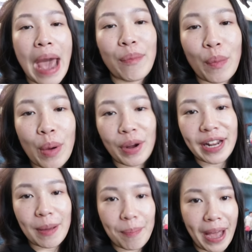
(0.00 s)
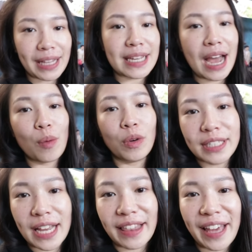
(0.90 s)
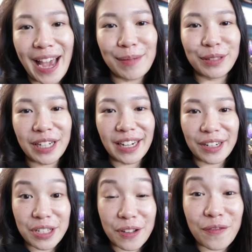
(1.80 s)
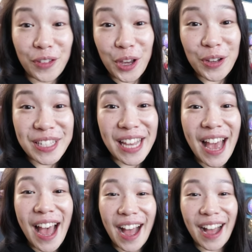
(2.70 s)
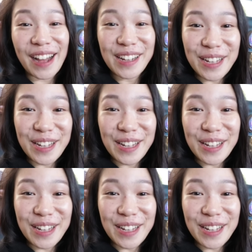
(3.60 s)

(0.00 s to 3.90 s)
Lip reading: and when we wanna get back down, we'll take the cable car because the views are